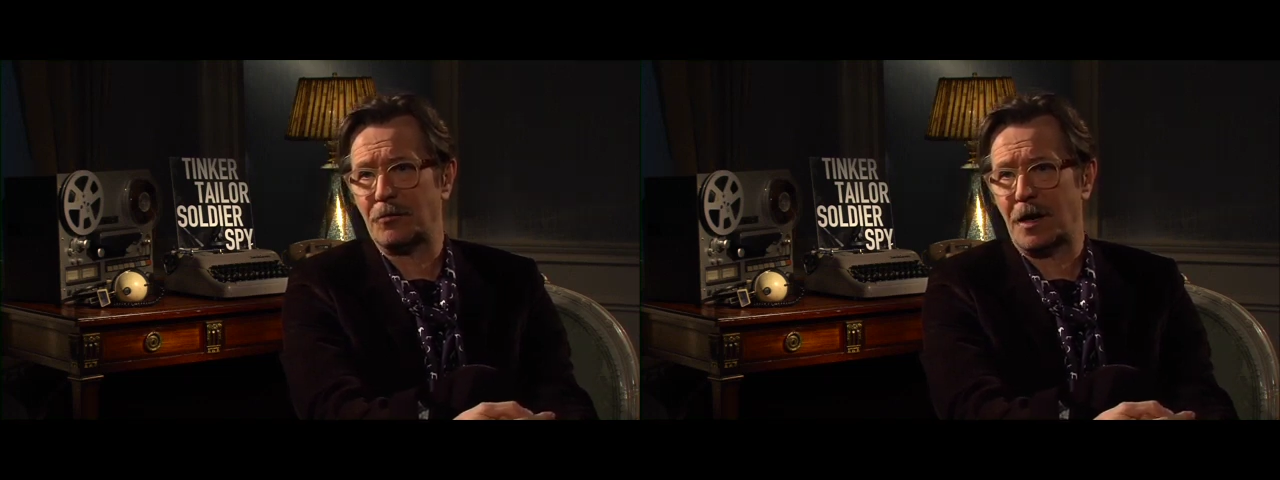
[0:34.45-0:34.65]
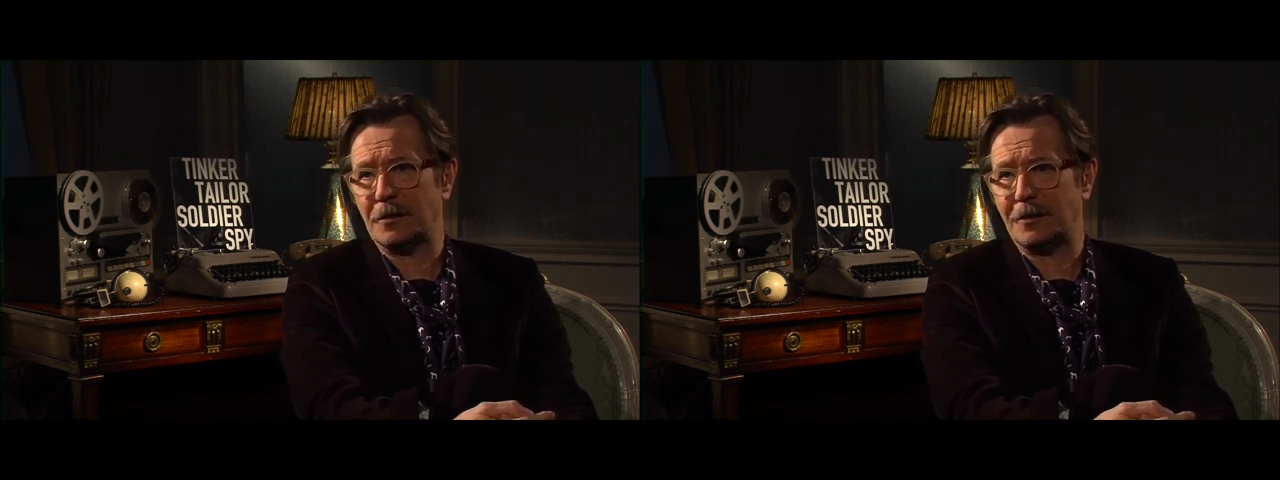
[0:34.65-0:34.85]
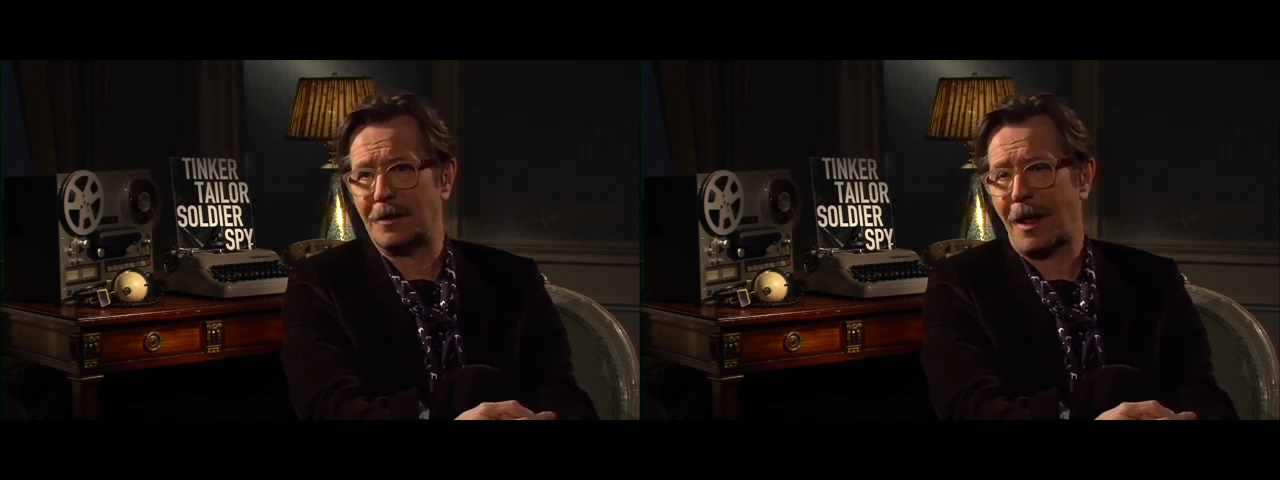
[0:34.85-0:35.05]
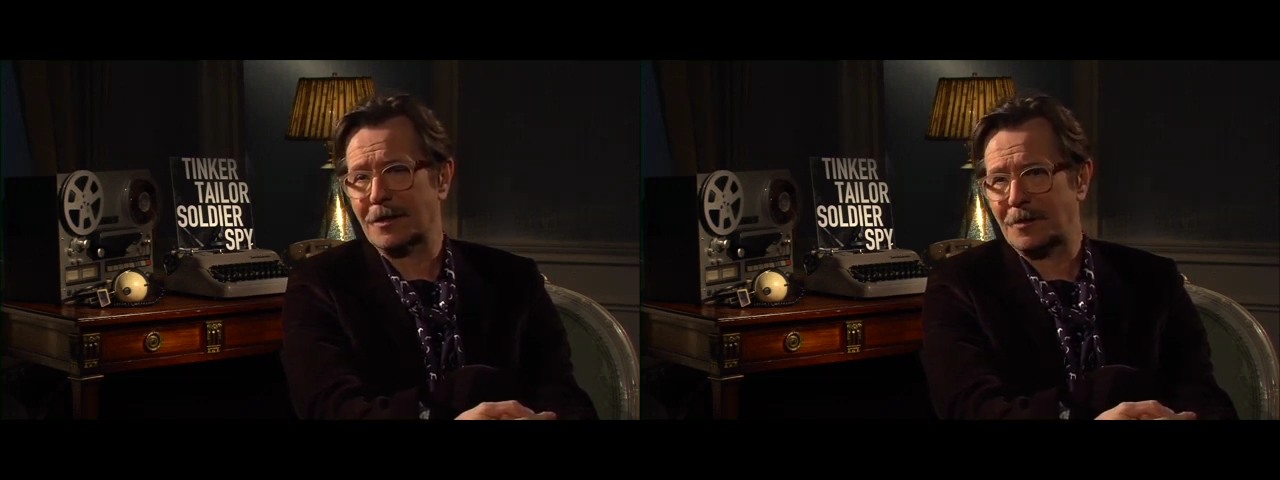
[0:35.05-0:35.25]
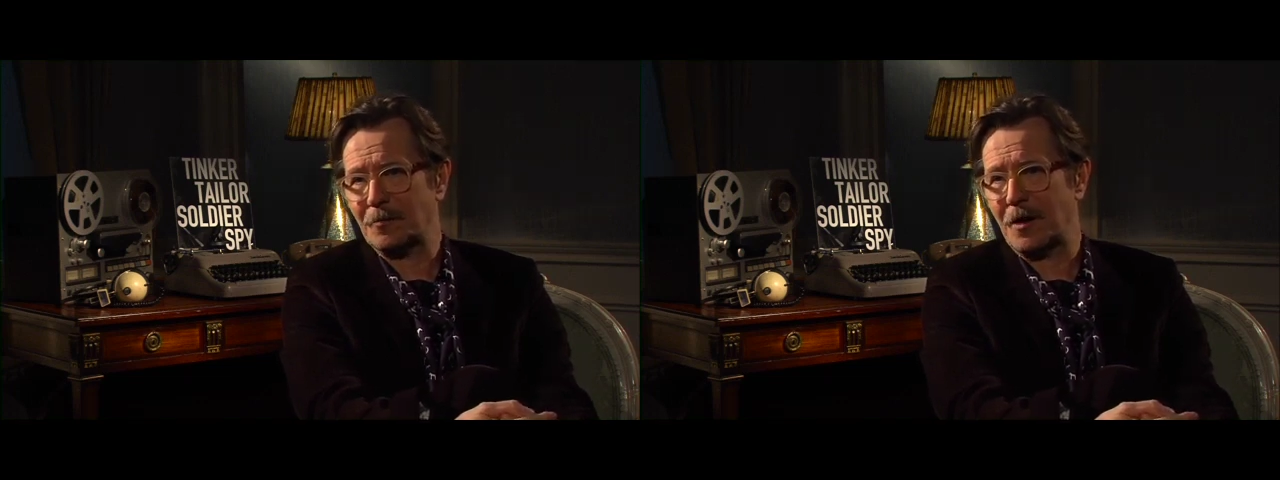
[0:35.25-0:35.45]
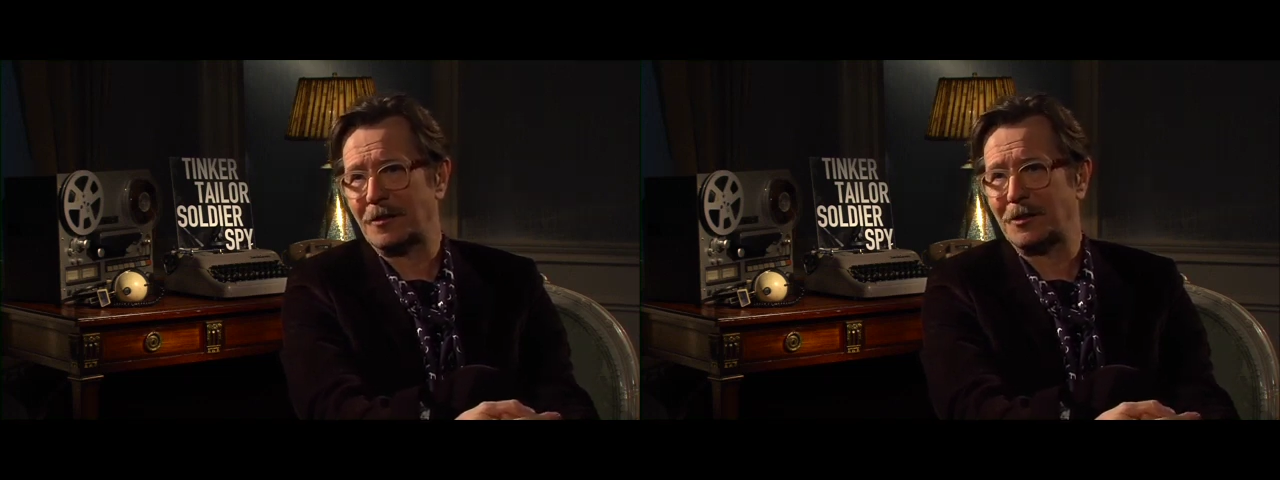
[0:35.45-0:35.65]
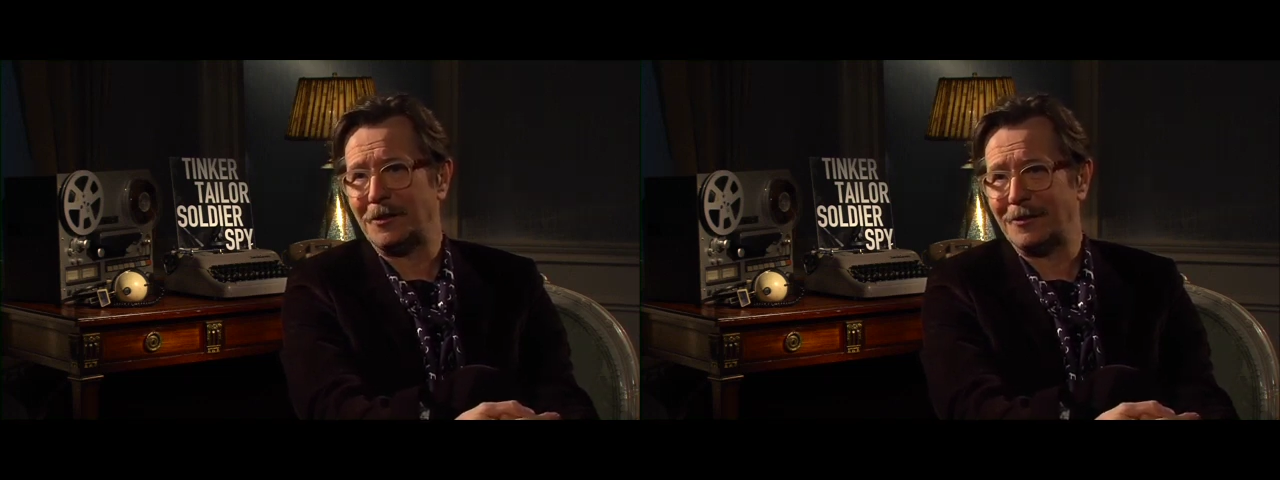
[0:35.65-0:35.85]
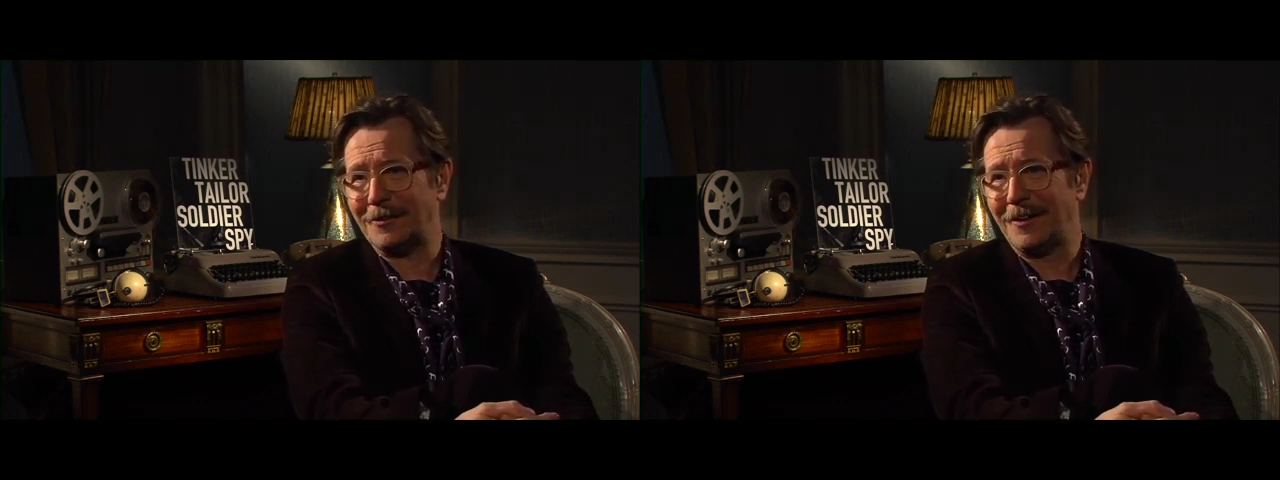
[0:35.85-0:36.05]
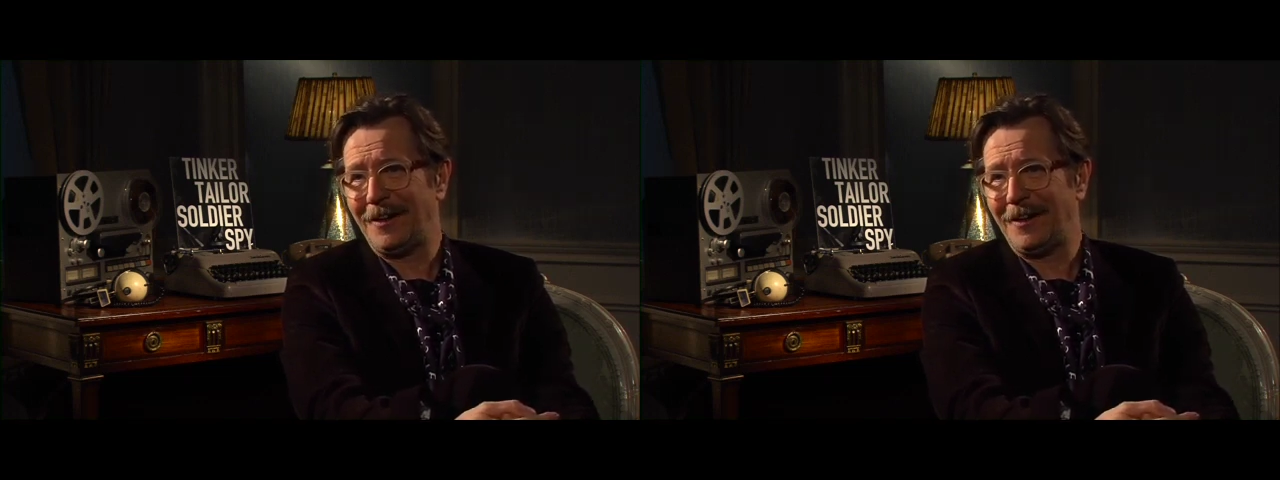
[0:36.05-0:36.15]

around in an Aston Martin and